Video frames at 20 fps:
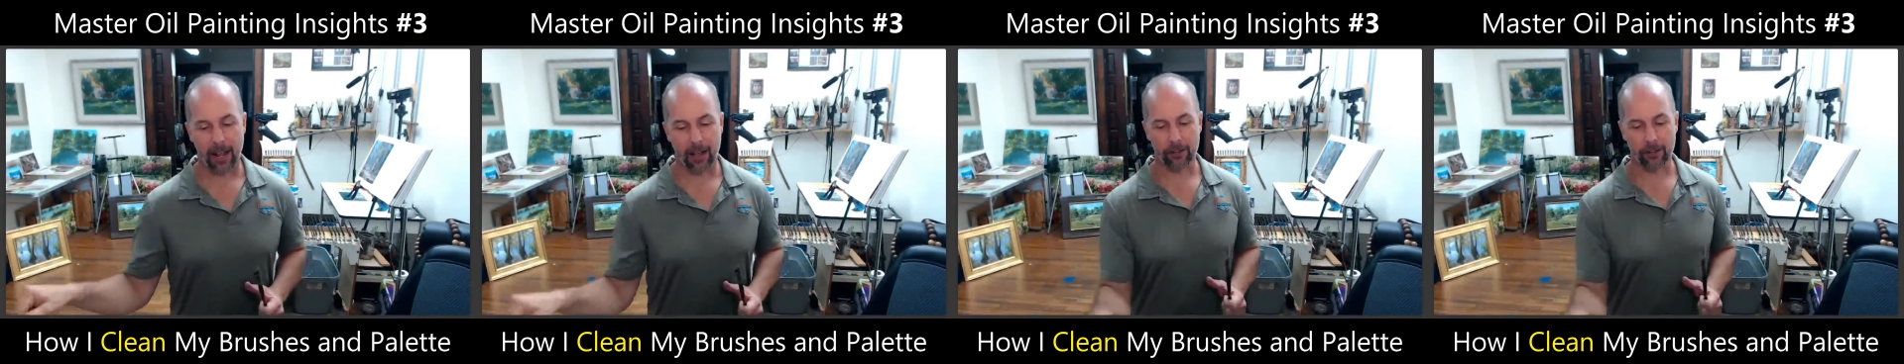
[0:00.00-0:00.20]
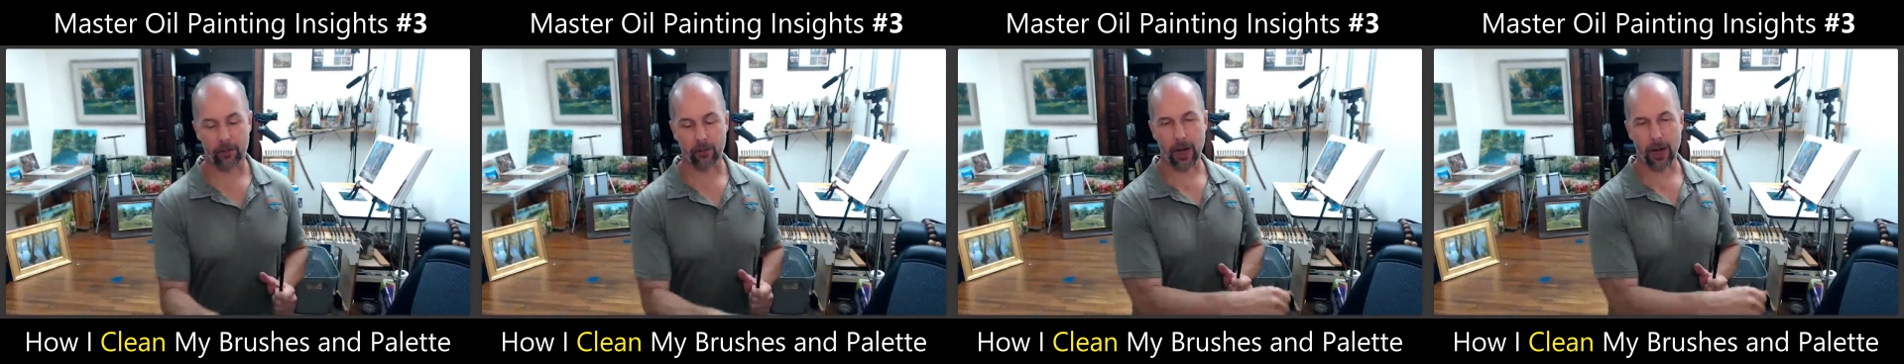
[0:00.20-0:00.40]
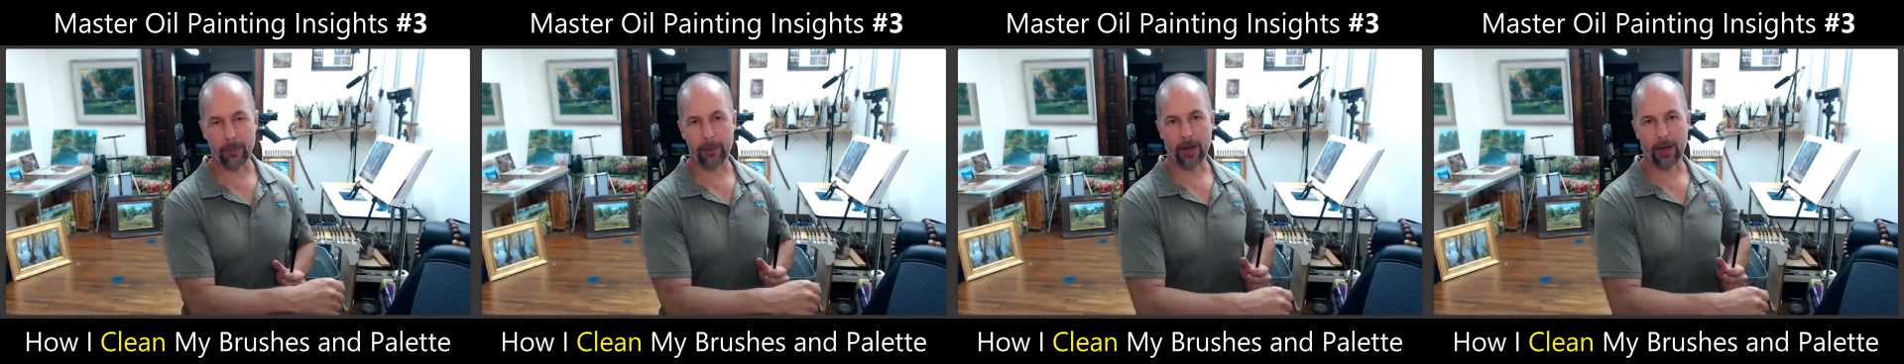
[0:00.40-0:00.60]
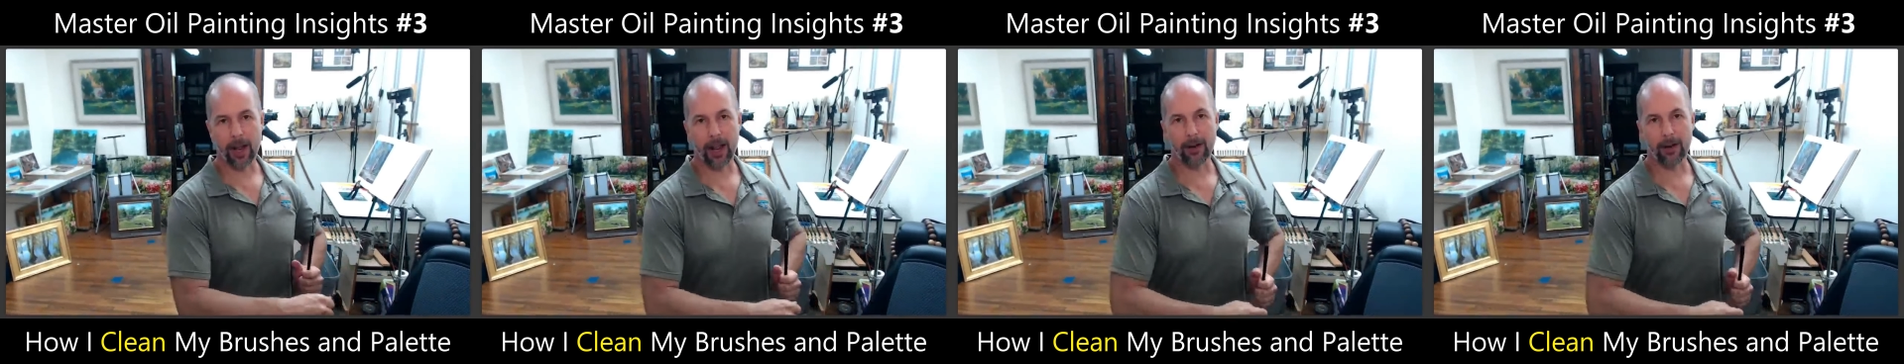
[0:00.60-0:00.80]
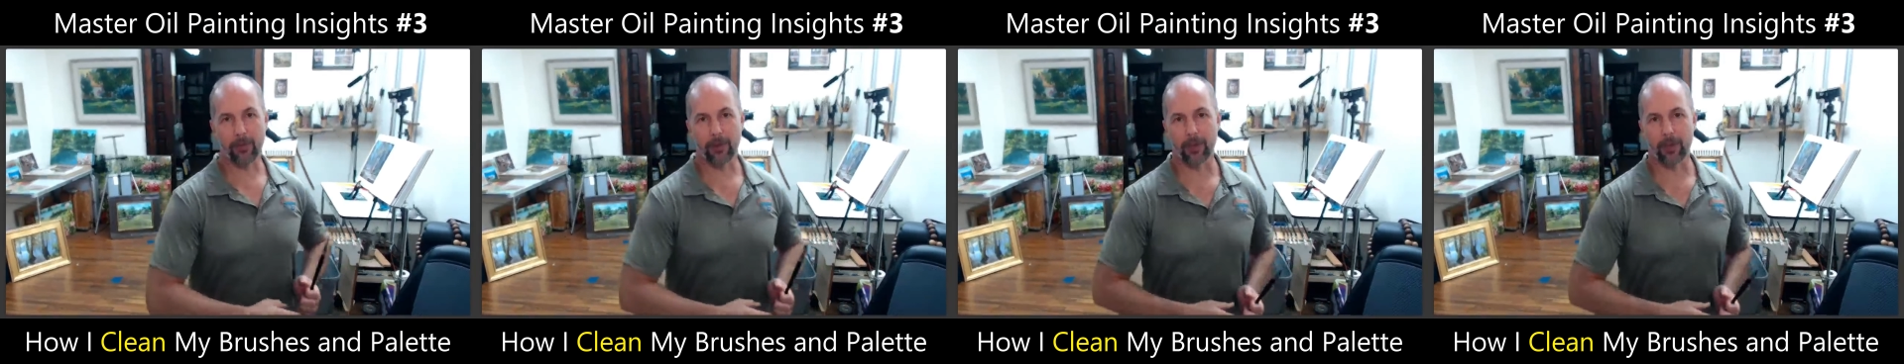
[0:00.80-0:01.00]
I'll scrape it
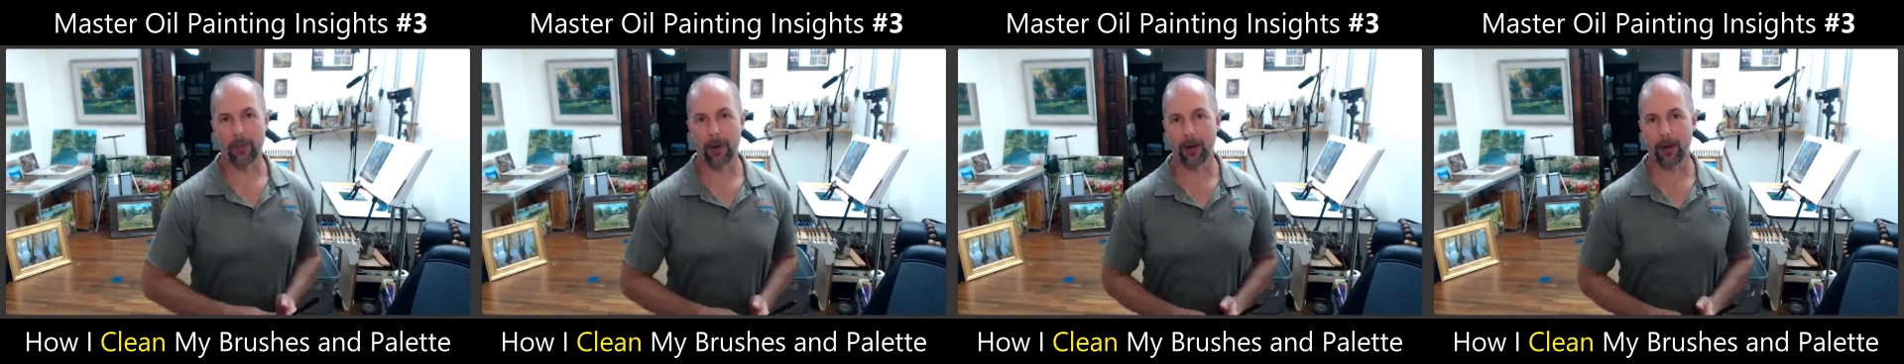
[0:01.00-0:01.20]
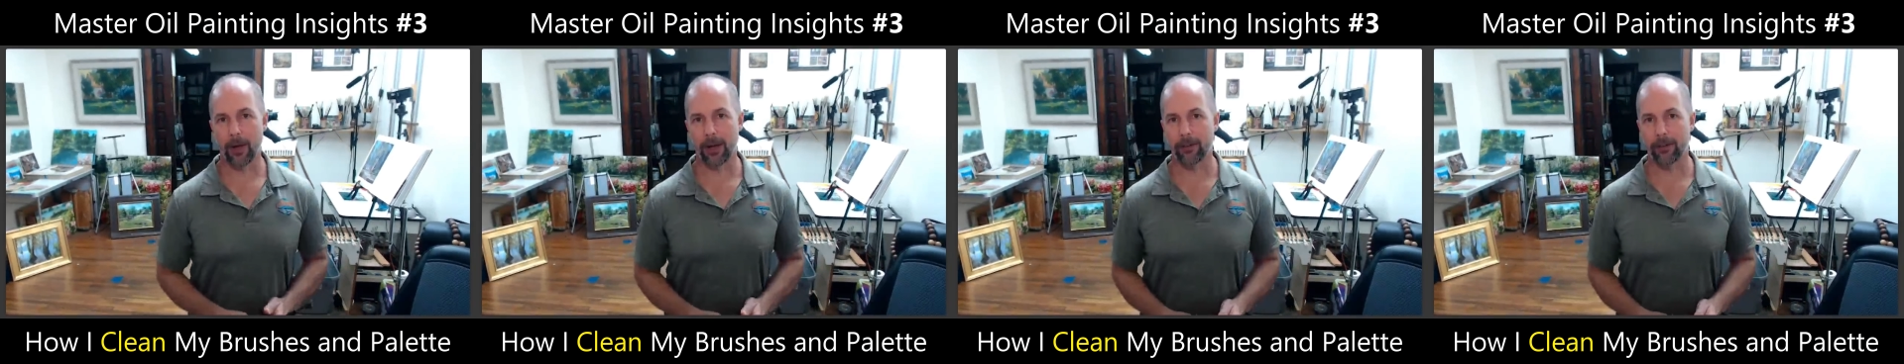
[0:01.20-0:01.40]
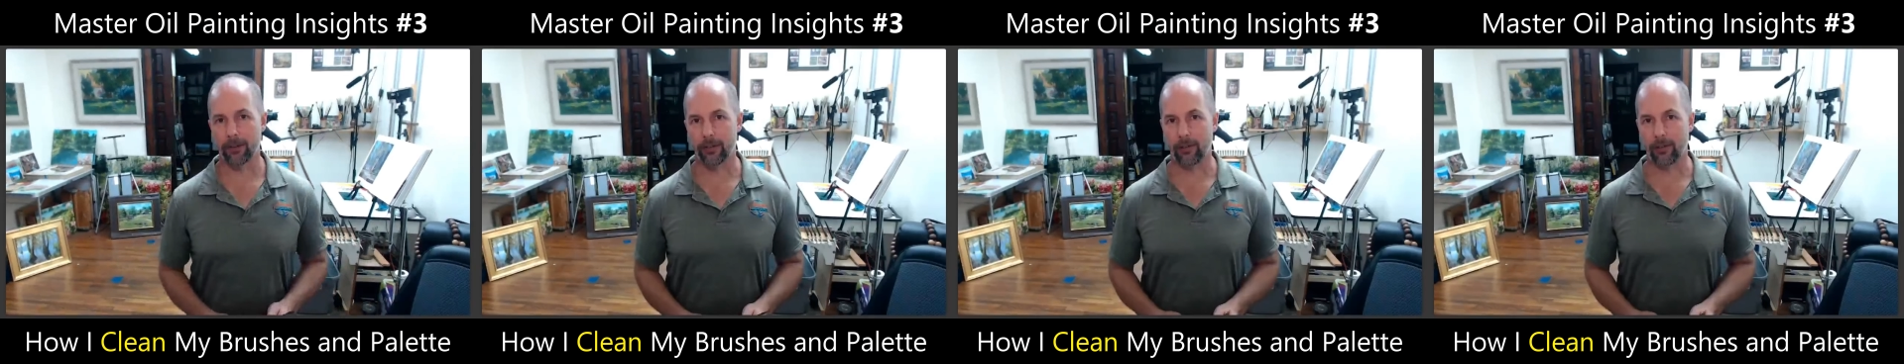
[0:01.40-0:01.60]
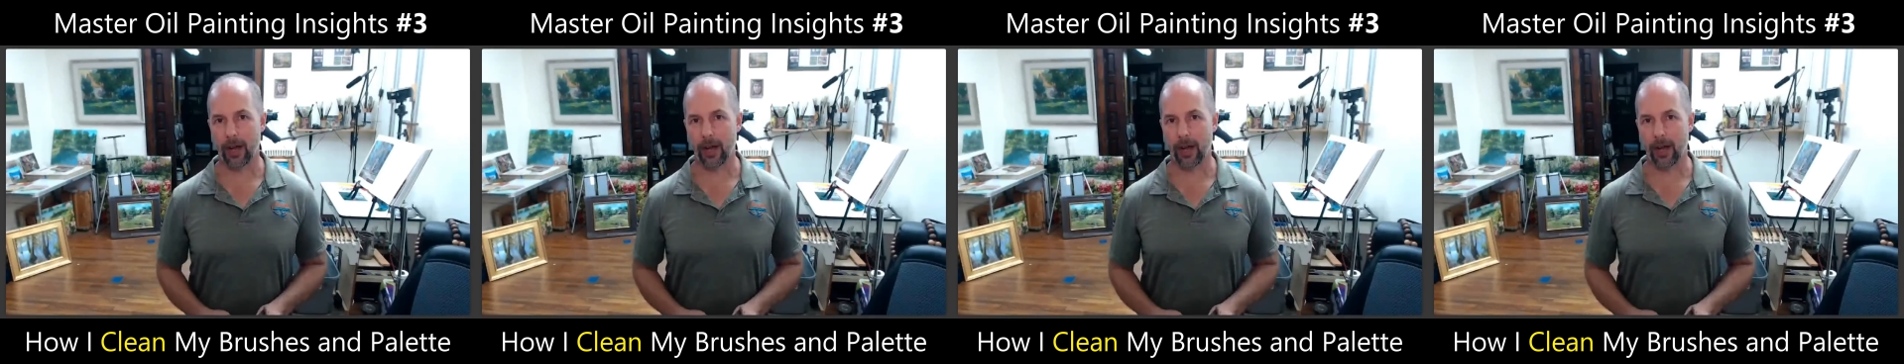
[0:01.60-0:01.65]
off with my razor